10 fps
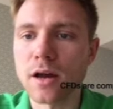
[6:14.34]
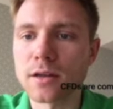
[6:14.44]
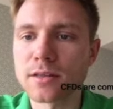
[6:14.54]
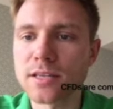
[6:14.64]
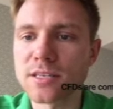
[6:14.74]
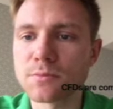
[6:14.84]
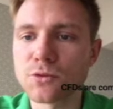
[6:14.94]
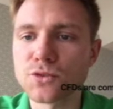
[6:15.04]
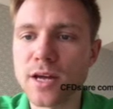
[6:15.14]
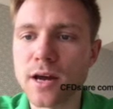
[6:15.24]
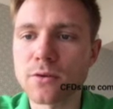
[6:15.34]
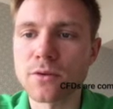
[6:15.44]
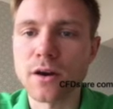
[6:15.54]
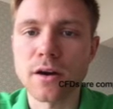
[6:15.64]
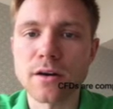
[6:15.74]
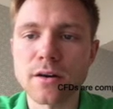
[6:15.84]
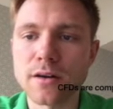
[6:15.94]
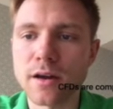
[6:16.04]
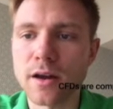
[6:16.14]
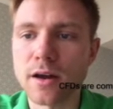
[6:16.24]
these moves down
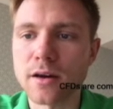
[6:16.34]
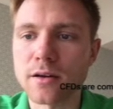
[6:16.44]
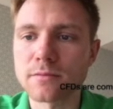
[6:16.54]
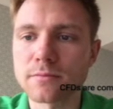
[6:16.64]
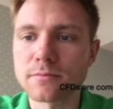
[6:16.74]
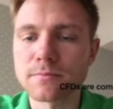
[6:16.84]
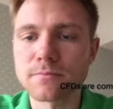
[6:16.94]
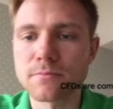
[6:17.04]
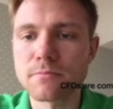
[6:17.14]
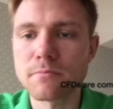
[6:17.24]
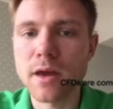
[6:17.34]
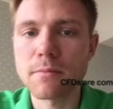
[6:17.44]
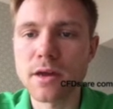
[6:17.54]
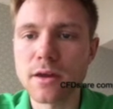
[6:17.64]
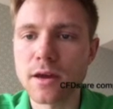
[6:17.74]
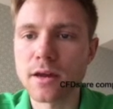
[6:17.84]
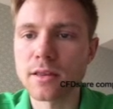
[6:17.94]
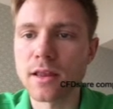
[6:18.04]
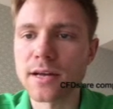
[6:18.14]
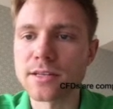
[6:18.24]
are um, maybe
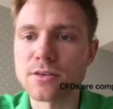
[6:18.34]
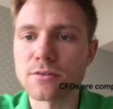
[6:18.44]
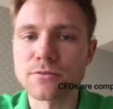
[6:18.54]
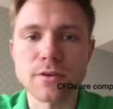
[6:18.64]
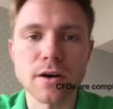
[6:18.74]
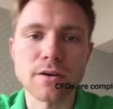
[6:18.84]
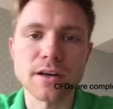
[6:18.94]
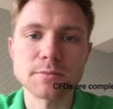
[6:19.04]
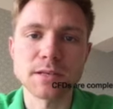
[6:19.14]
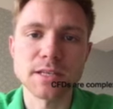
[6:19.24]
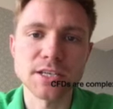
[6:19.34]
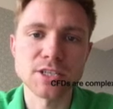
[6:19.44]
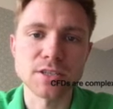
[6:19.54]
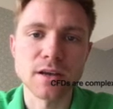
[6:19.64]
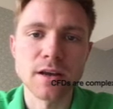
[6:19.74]
in lines of our expectation